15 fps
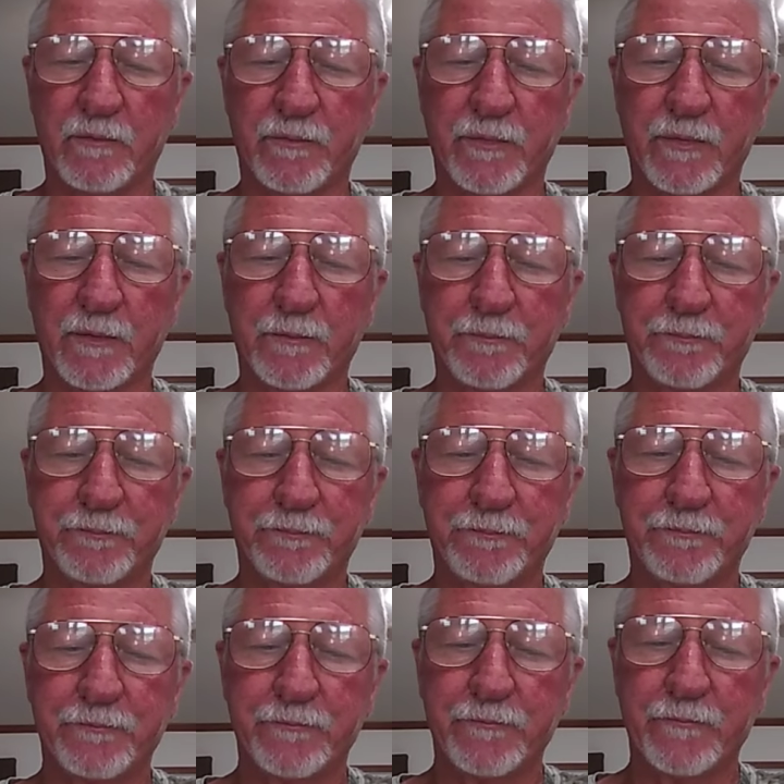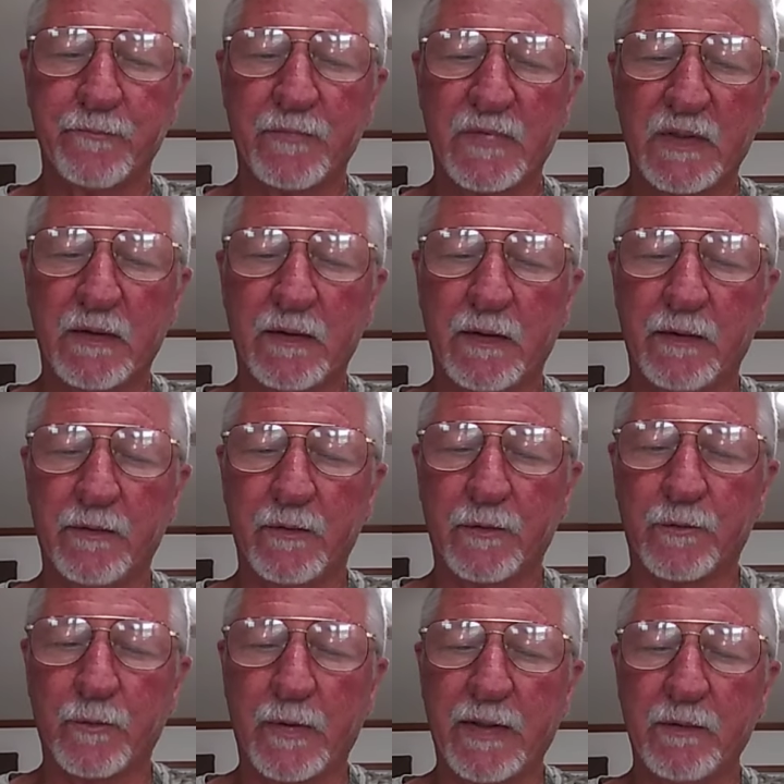over them, and
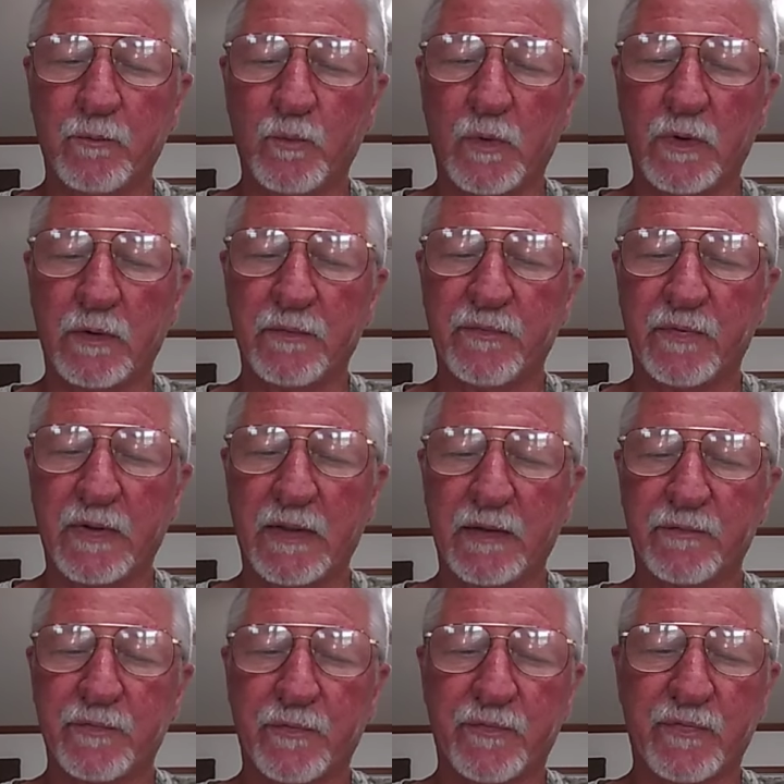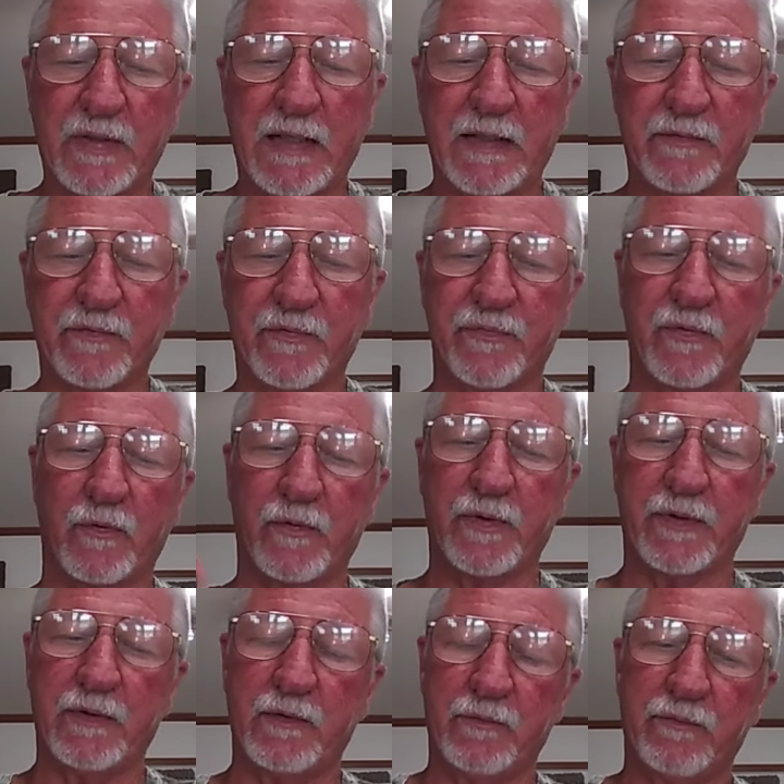their great ones exercise
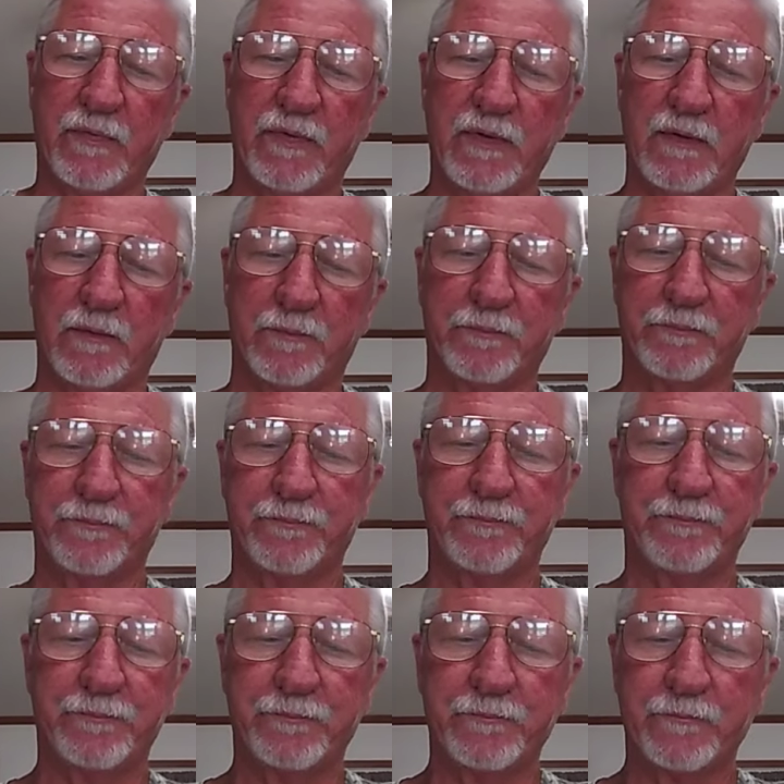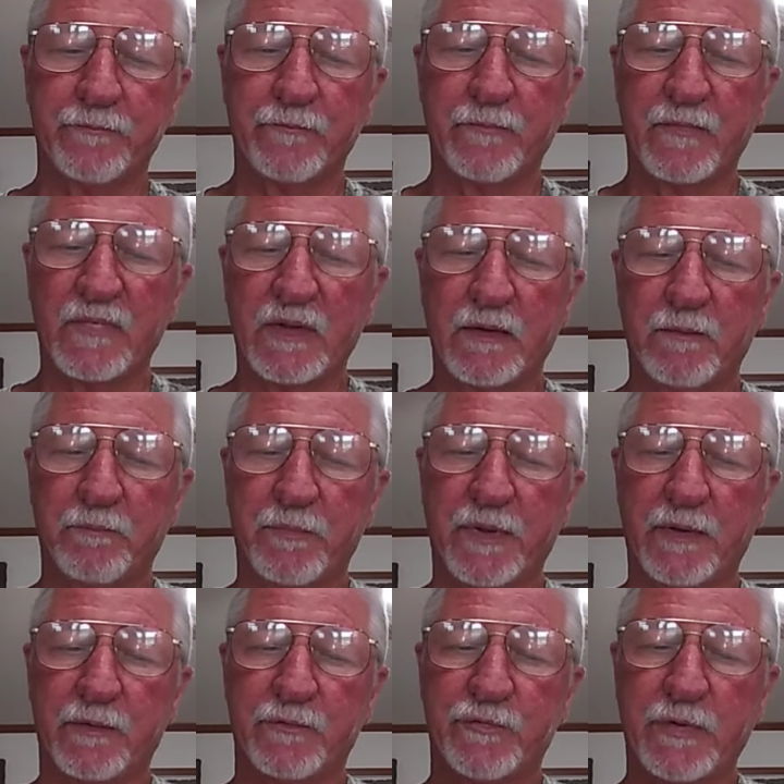authority over them.
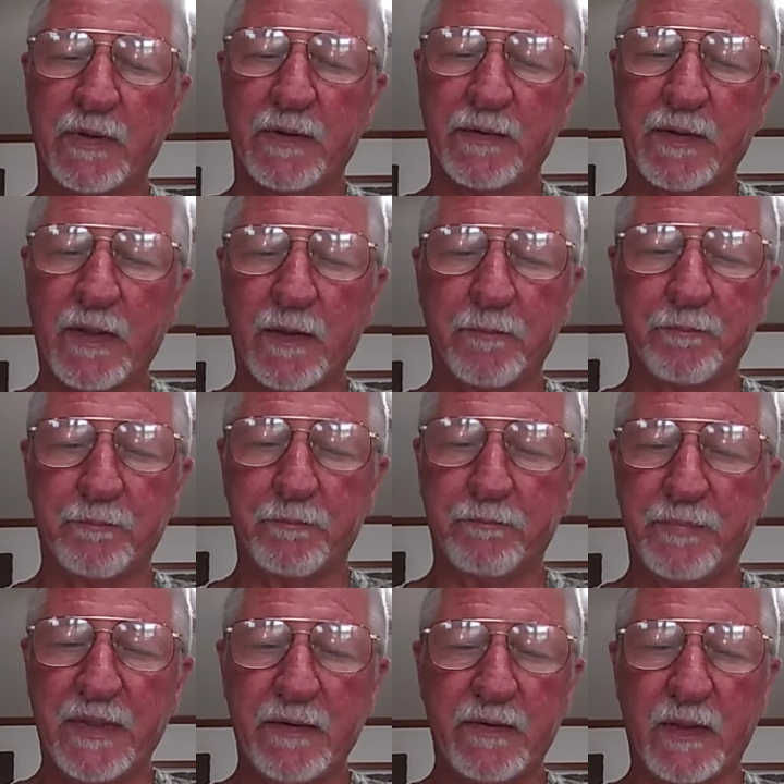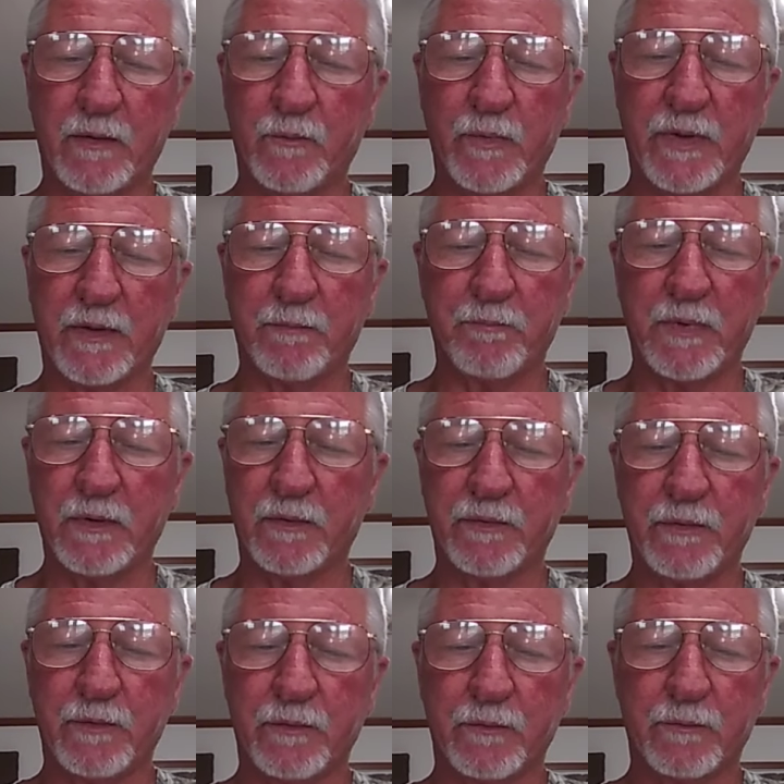But it shall not be that way
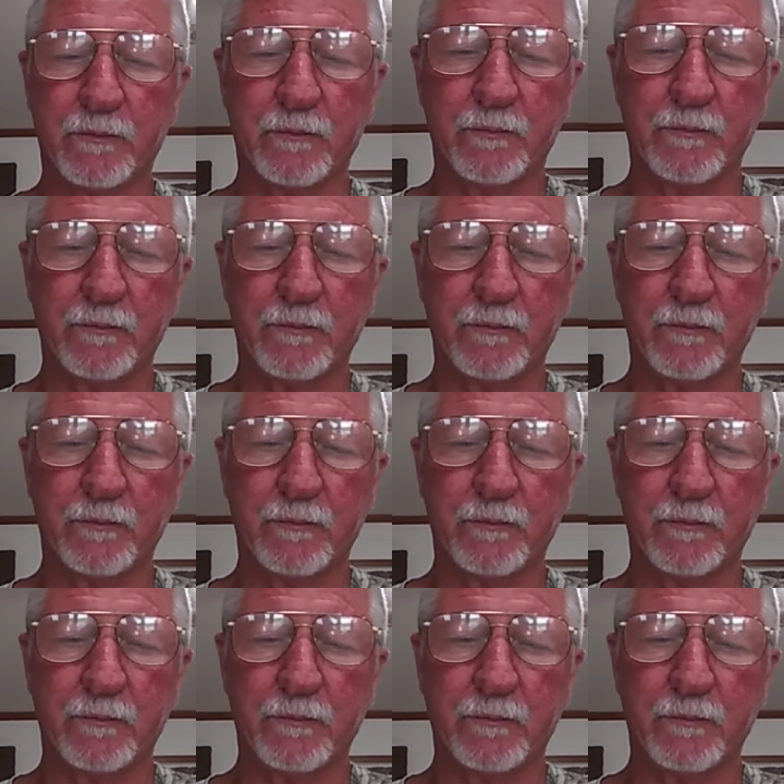among you.